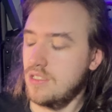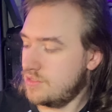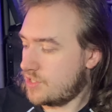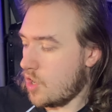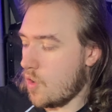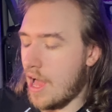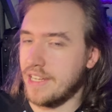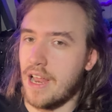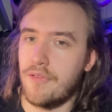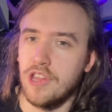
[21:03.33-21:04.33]
So I
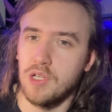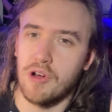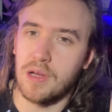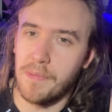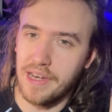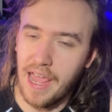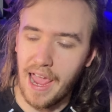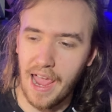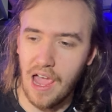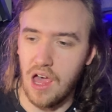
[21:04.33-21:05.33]
definitely recommend,
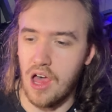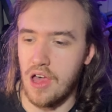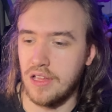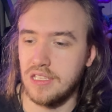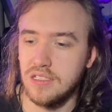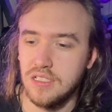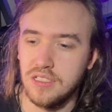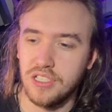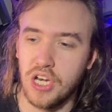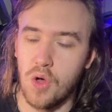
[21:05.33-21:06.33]
uh,
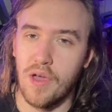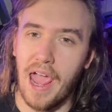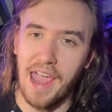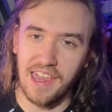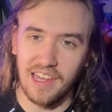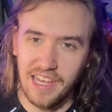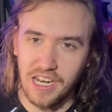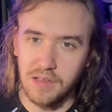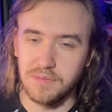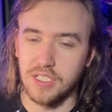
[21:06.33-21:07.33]
you know, hanging it
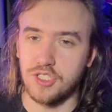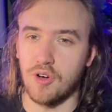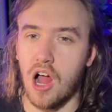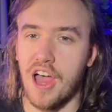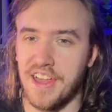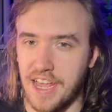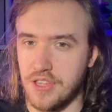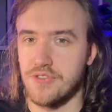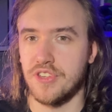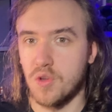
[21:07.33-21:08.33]
up to dry and
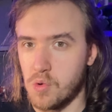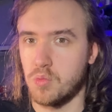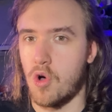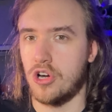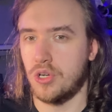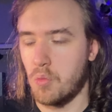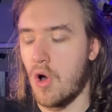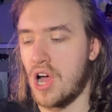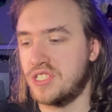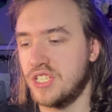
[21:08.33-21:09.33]
using cold water to
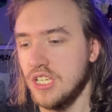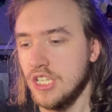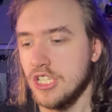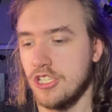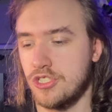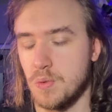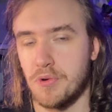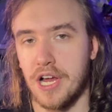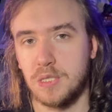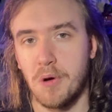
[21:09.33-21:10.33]
wash your Super
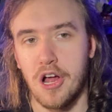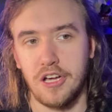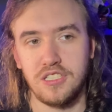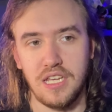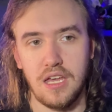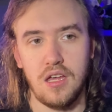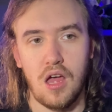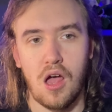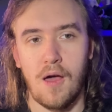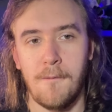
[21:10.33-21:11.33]
X products
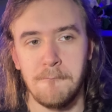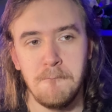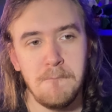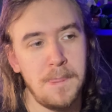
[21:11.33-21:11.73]
um,